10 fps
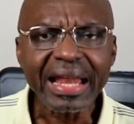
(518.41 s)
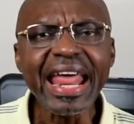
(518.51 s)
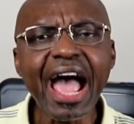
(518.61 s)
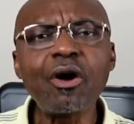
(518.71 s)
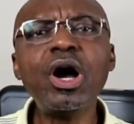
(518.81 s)

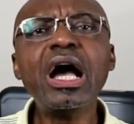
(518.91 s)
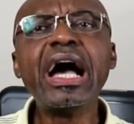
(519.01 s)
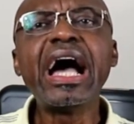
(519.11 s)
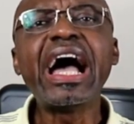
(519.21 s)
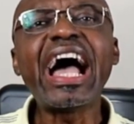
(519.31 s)
Now,
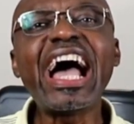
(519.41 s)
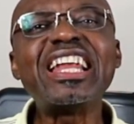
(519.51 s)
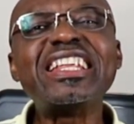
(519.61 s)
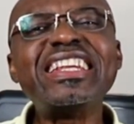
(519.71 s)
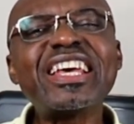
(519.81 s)

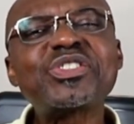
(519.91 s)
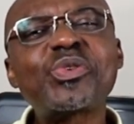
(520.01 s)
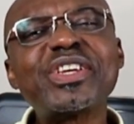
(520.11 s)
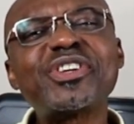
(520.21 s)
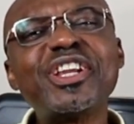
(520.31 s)
the
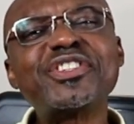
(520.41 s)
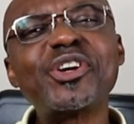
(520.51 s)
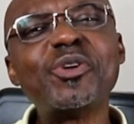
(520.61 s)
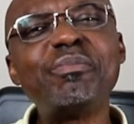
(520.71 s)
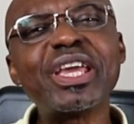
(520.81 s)
next question
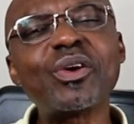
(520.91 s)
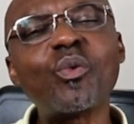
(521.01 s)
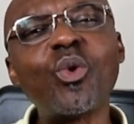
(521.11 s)
is gonna be,